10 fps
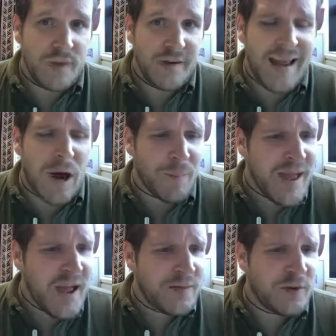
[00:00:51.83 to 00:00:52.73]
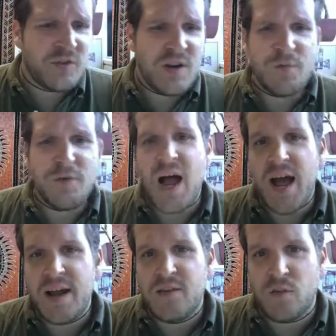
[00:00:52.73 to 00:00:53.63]
Now, there's different
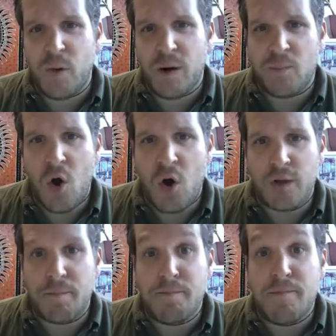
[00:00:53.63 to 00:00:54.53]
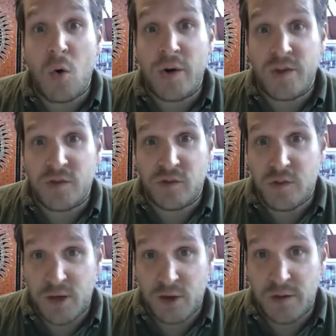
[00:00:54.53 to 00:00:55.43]
kinds of what I'm calling monist
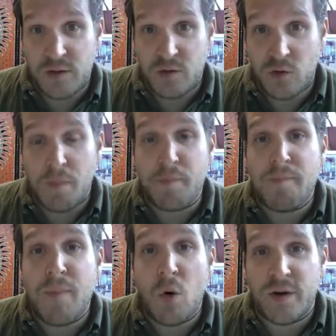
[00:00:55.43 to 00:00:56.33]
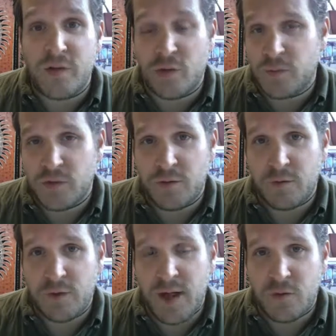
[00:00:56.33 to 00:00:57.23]
theories or monisms in
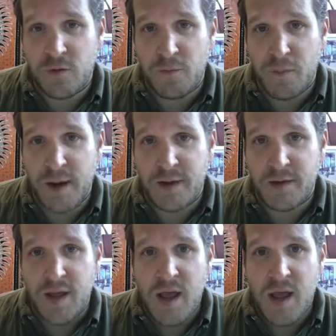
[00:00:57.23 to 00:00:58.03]
philosophy of mind.